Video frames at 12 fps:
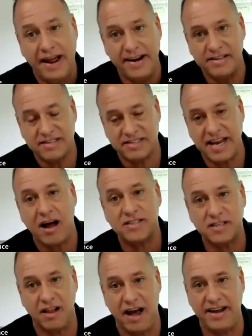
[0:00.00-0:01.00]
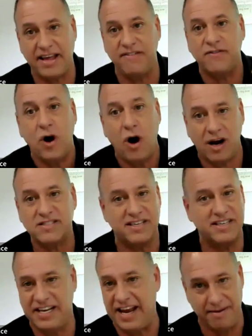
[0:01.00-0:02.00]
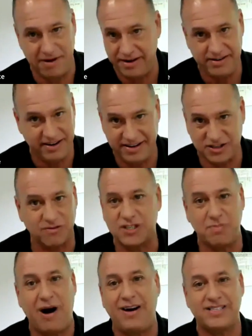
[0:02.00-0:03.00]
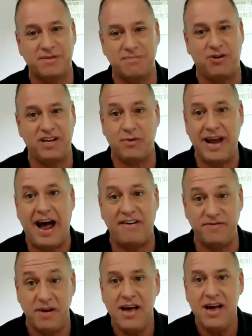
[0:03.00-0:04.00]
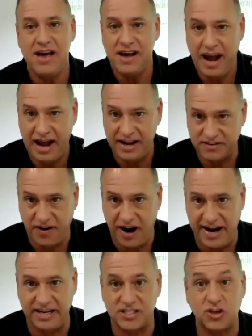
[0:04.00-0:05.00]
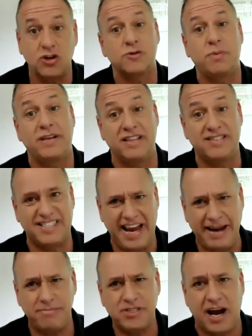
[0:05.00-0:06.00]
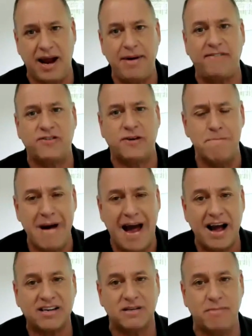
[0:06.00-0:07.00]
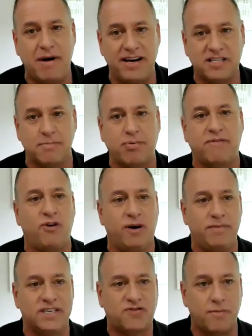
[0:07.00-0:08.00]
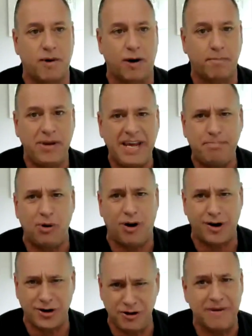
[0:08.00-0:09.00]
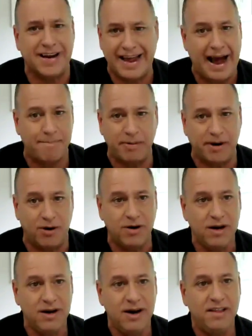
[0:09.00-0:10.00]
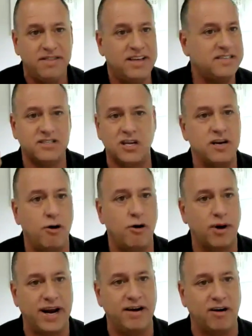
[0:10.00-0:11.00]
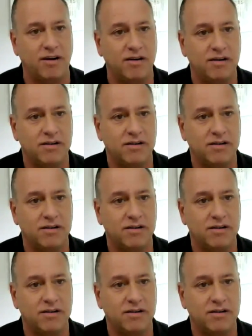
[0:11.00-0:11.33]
And it sounds like if cost containment is the responsibility we have as finance leaders, but at the same time have to maximize the performance from our people, our human capital, this is a no-brainer.